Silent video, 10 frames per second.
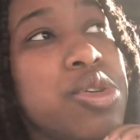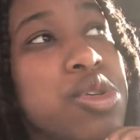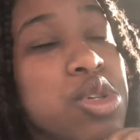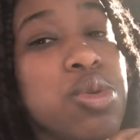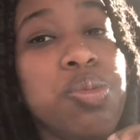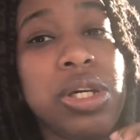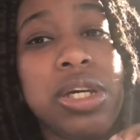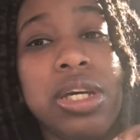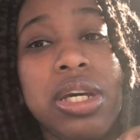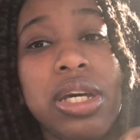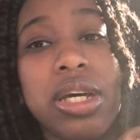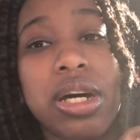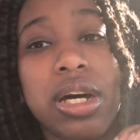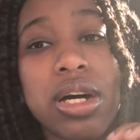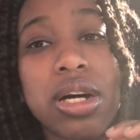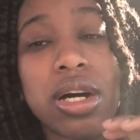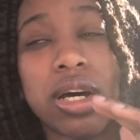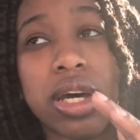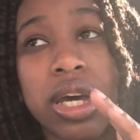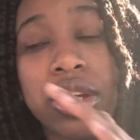to be
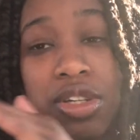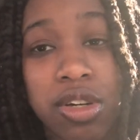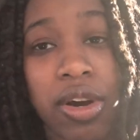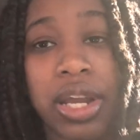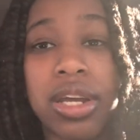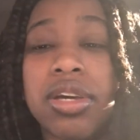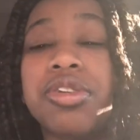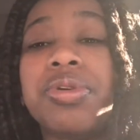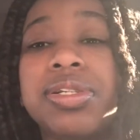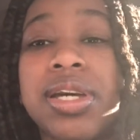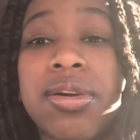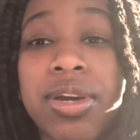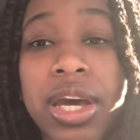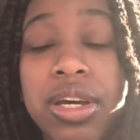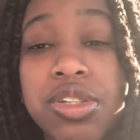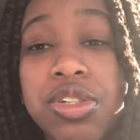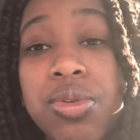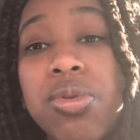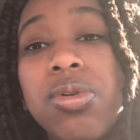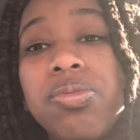integrated into a segregated
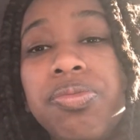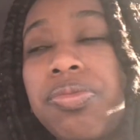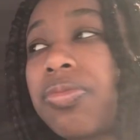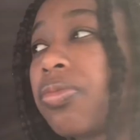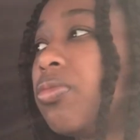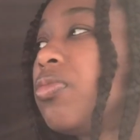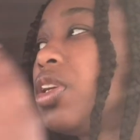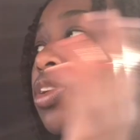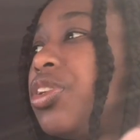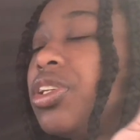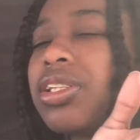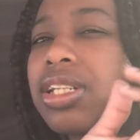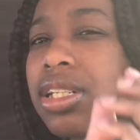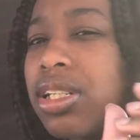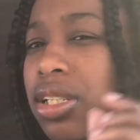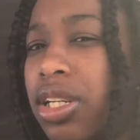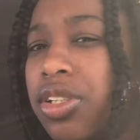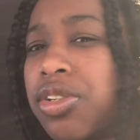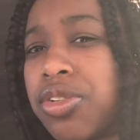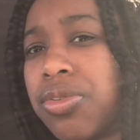school. She is 66
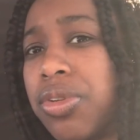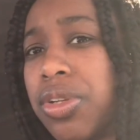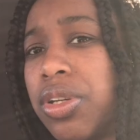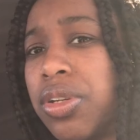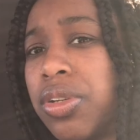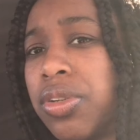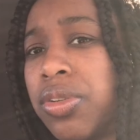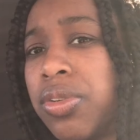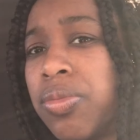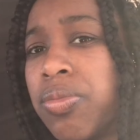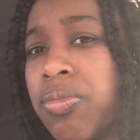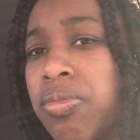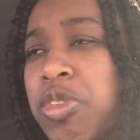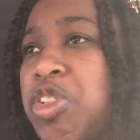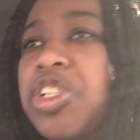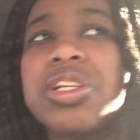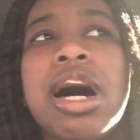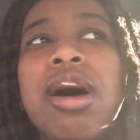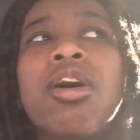years old. She's not